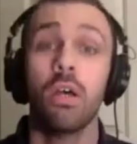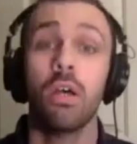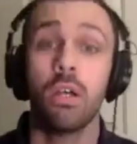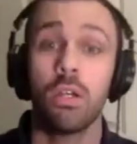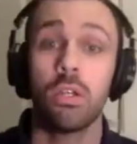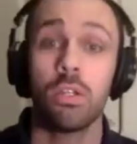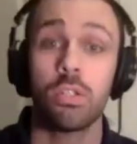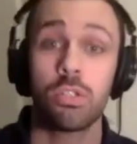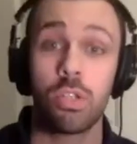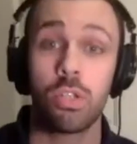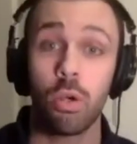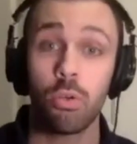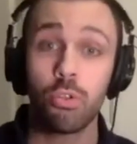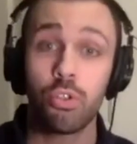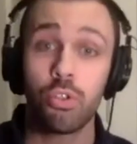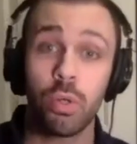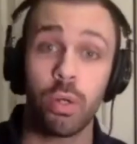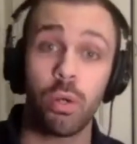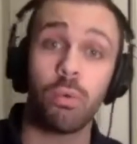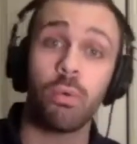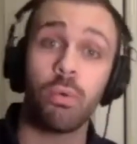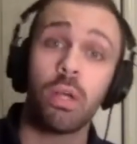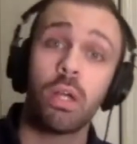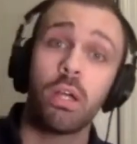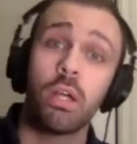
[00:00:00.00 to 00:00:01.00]
So
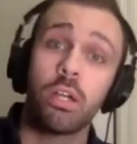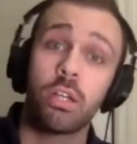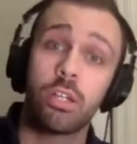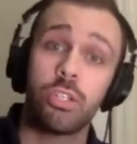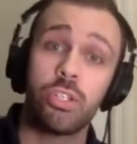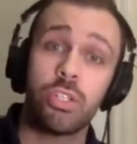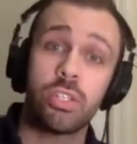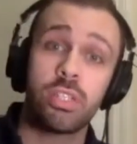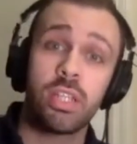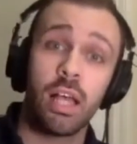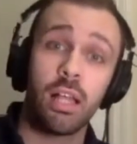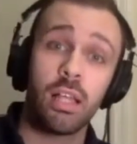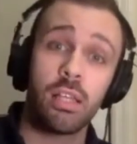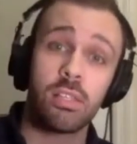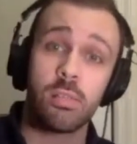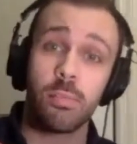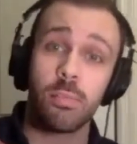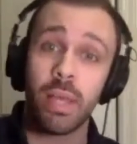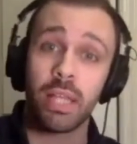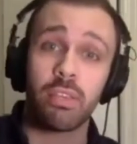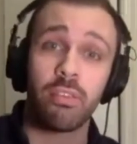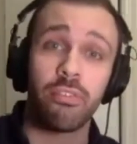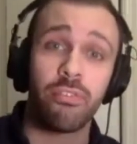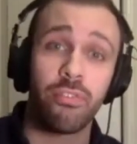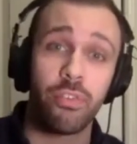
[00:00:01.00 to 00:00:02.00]
Drew, could you tell us
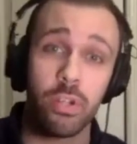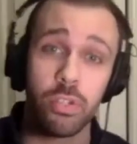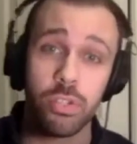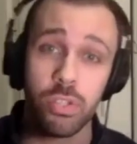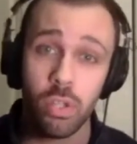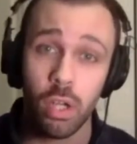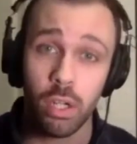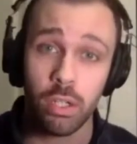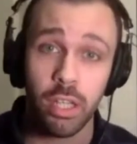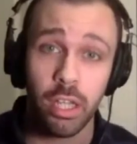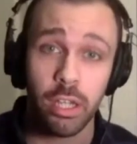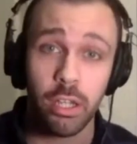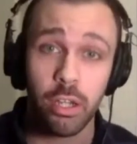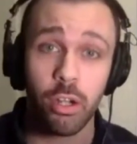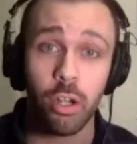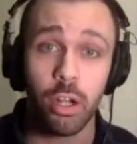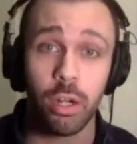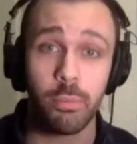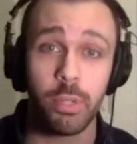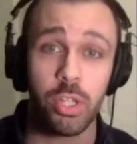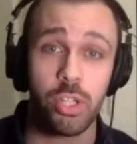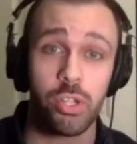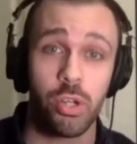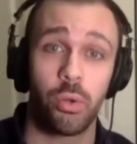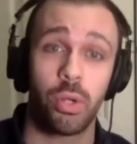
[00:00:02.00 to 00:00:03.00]
about the first song that you're going to
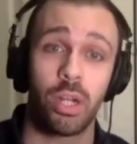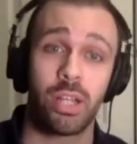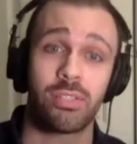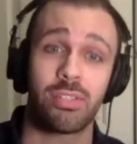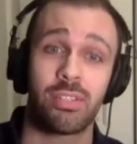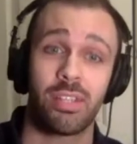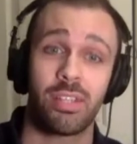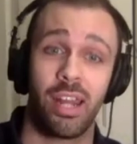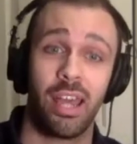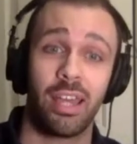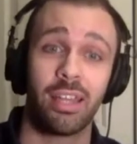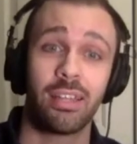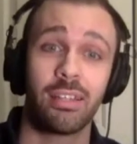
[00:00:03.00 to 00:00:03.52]
be showing us today?